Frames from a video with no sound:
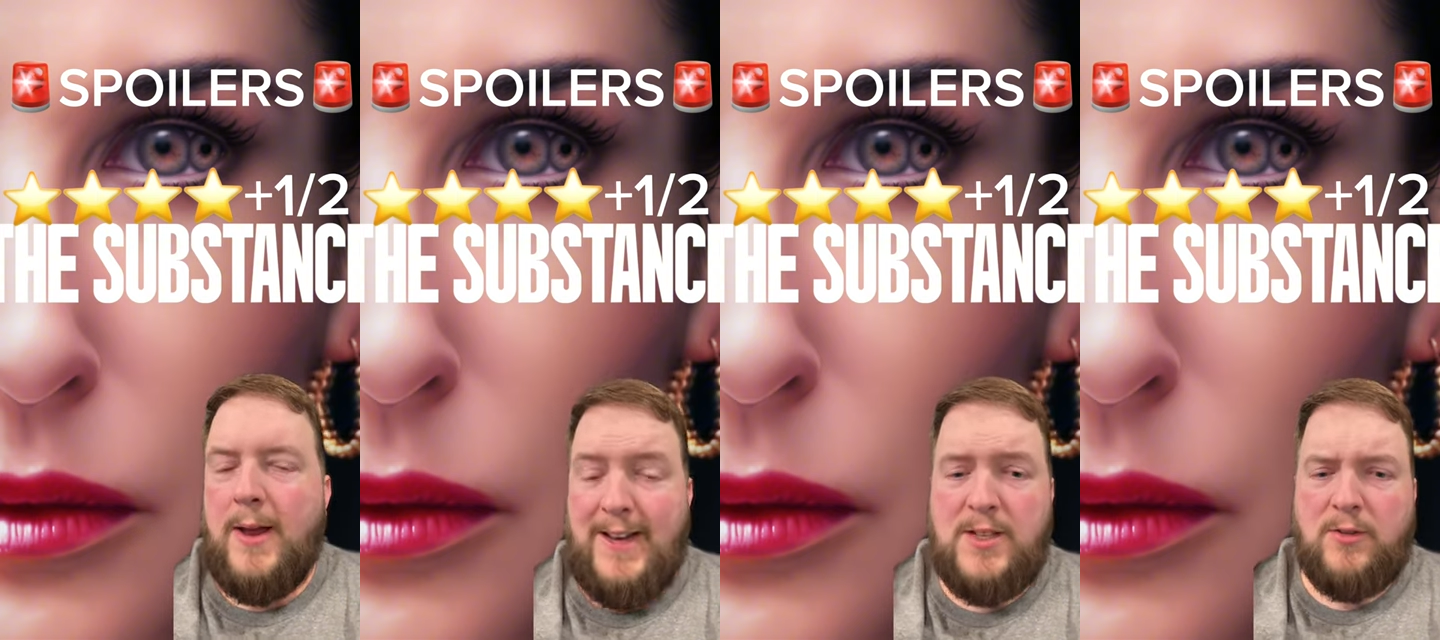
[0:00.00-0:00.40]

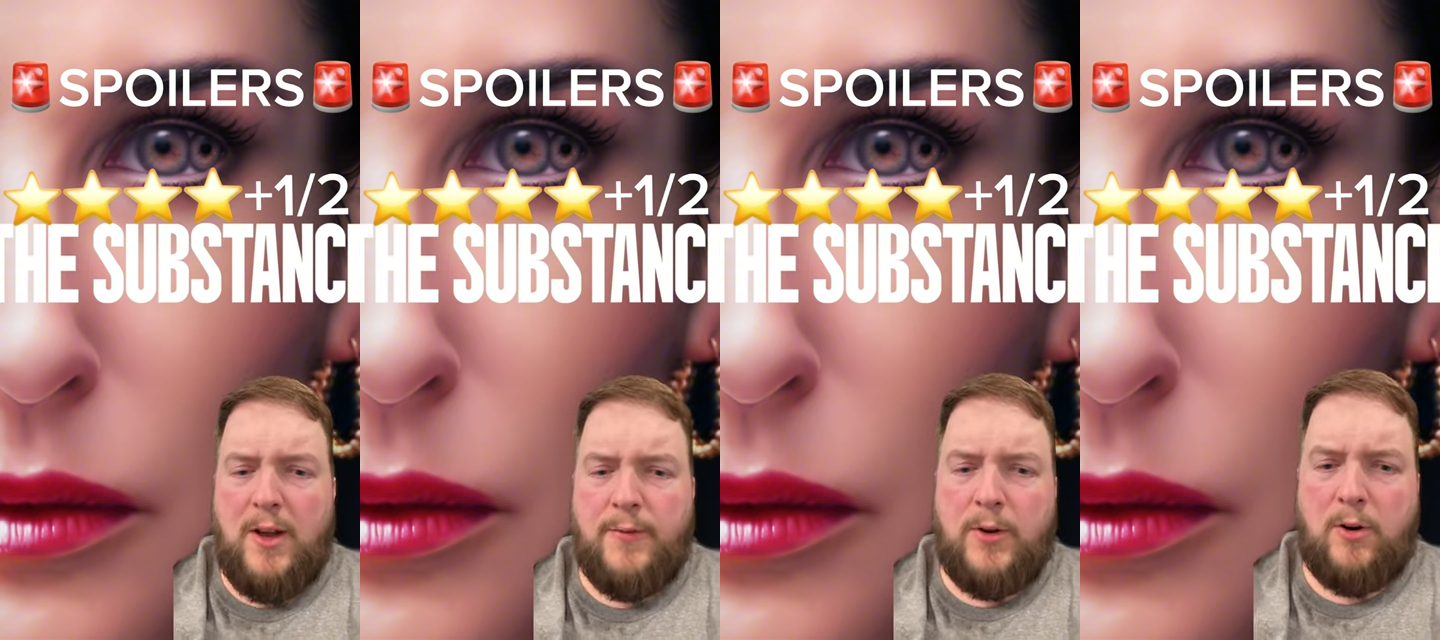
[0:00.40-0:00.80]
takes a
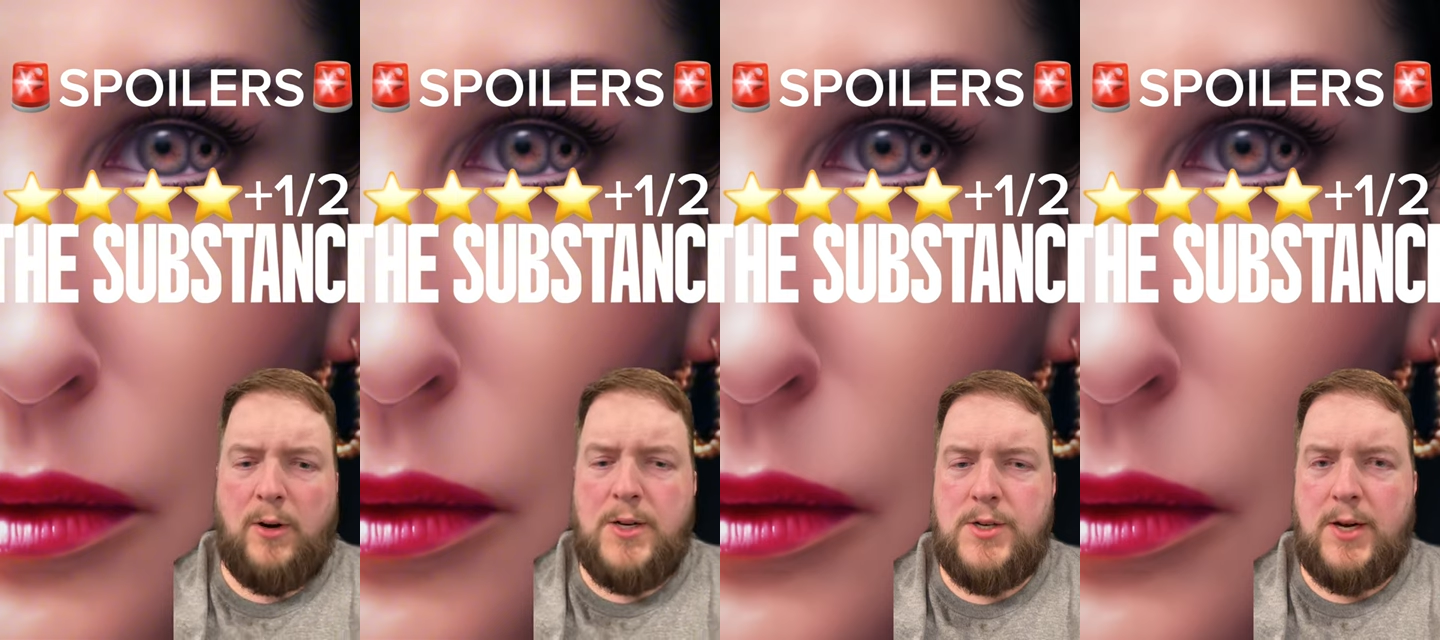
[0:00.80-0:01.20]
lot of
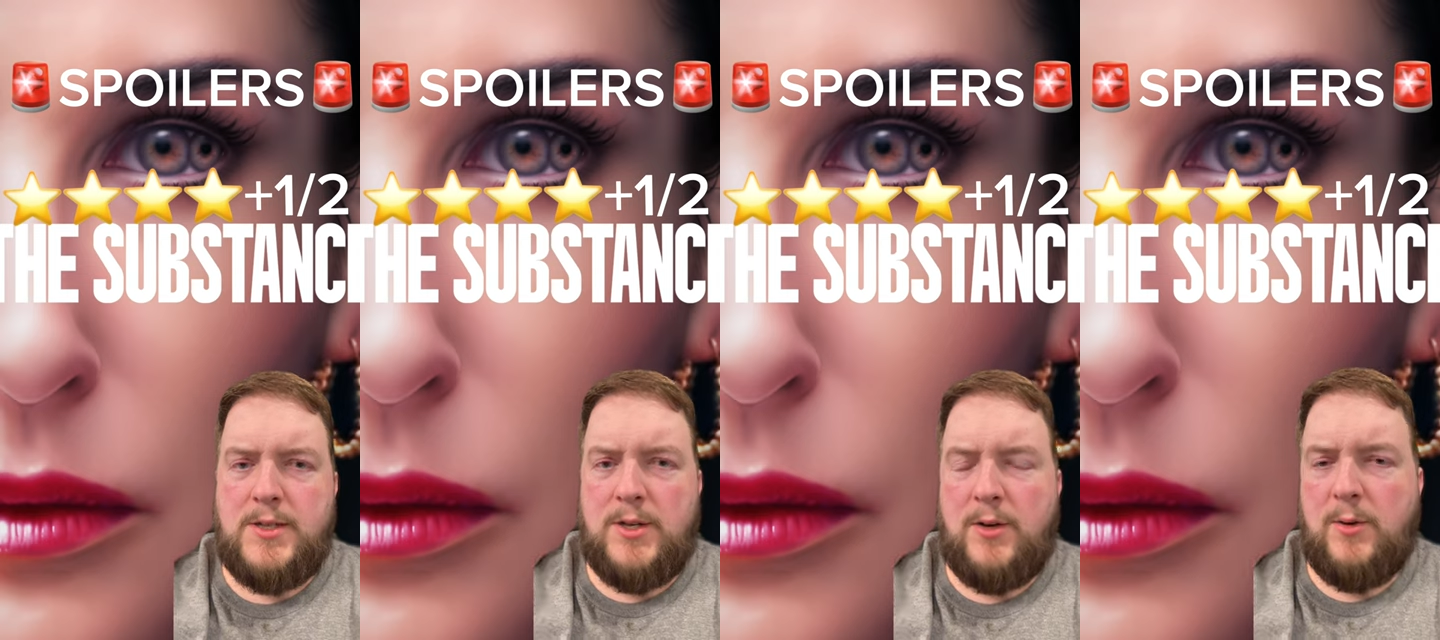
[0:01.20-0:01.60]
courage. And
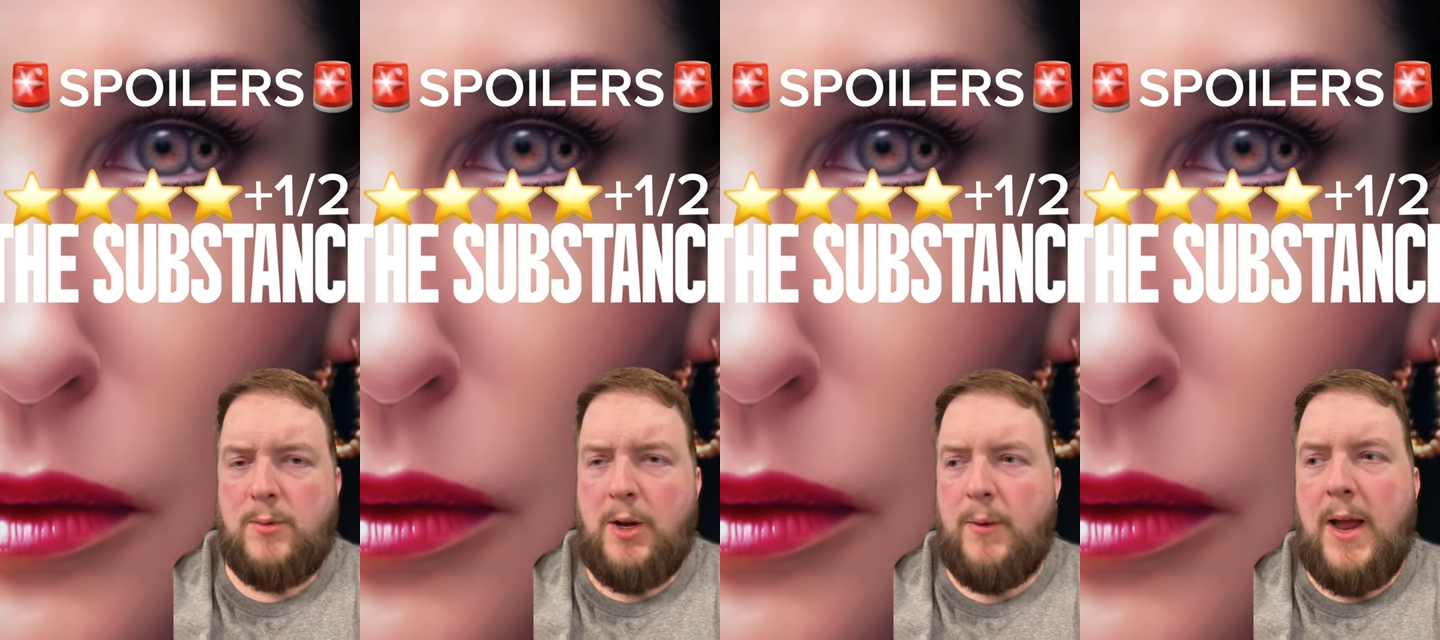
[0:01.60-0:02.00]
so, you know,